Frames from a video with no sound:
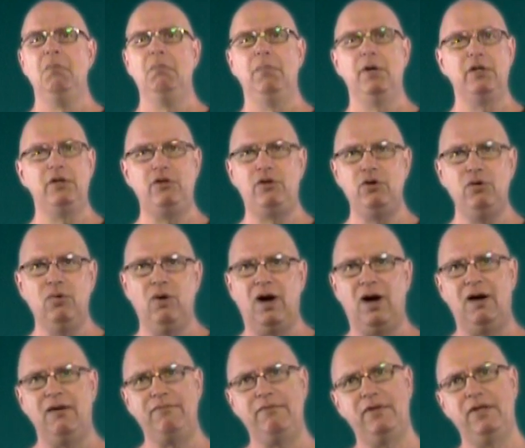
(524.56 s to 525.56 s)
But too
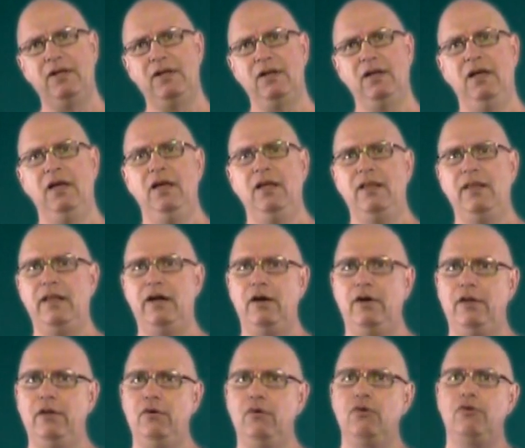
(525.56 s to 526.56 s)
often they're
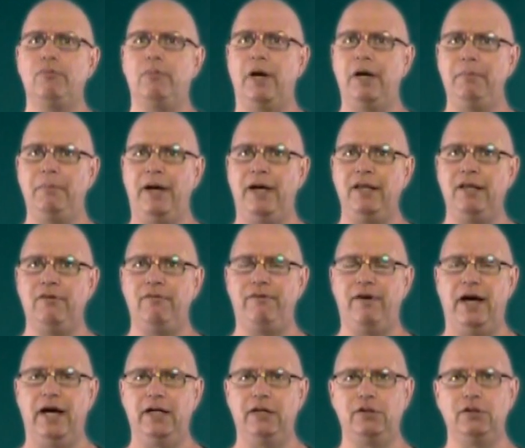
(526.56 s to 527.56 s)
used by
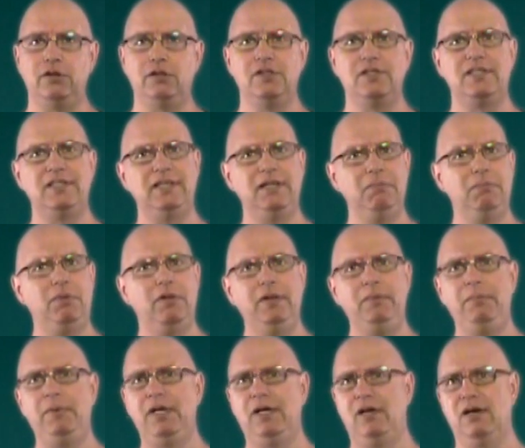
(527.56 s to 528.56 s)
manufacturers simply
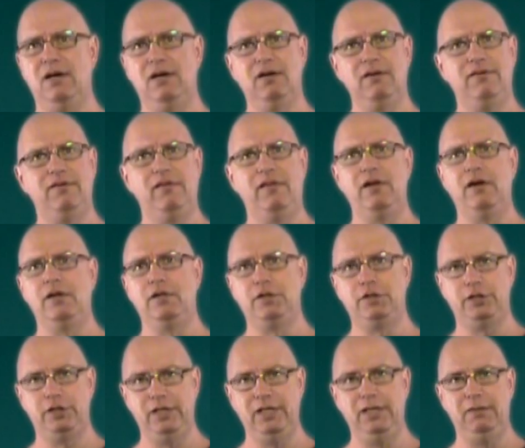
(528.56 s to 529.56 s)
because they're
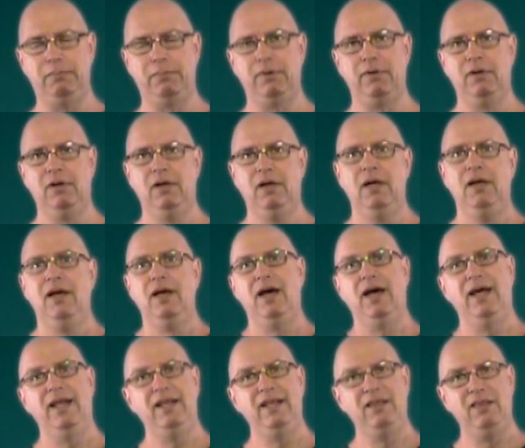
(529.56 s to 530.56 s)
cheap.
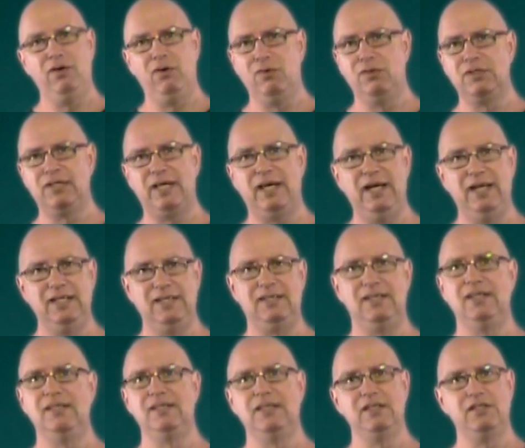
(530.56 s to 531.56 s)
And in those
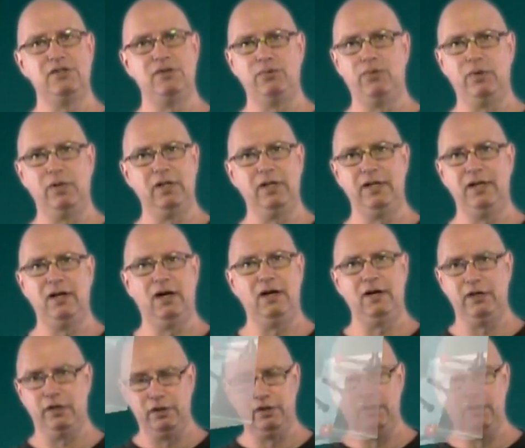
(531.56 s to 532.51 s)
cases, it's really not a